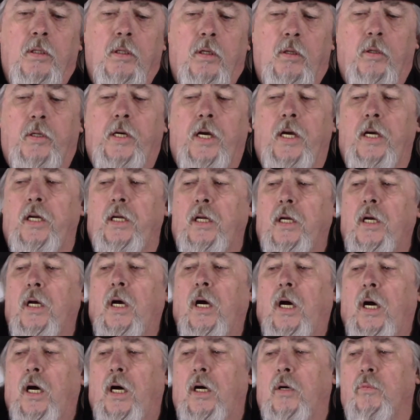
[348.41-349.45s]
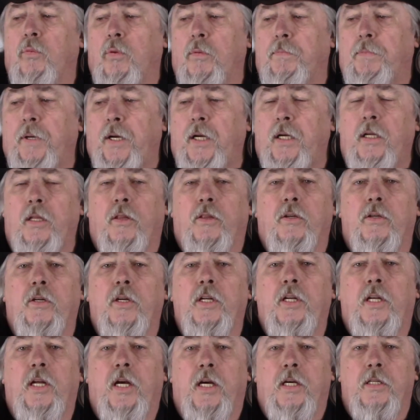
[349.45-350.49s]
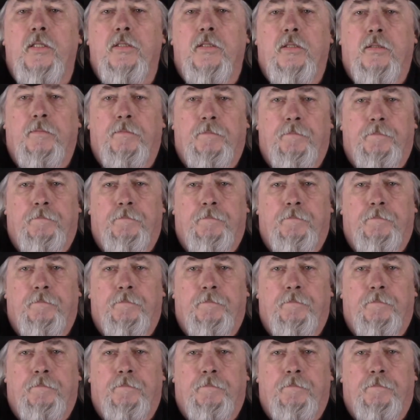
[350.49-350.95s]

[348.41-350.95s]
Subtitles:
Okay, we'll pay 30 days.